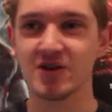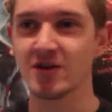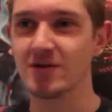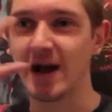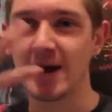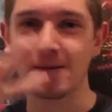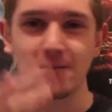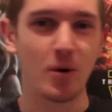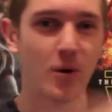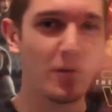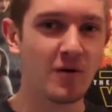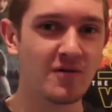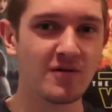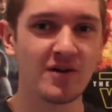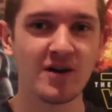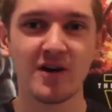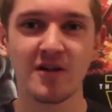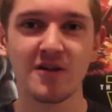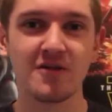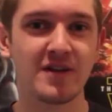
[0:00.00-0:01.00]
do like more
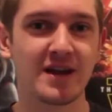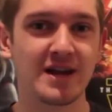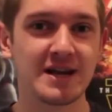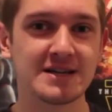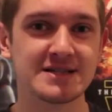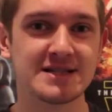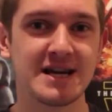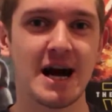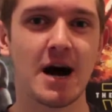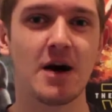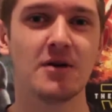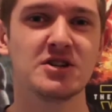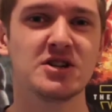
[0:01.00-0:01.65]
things now.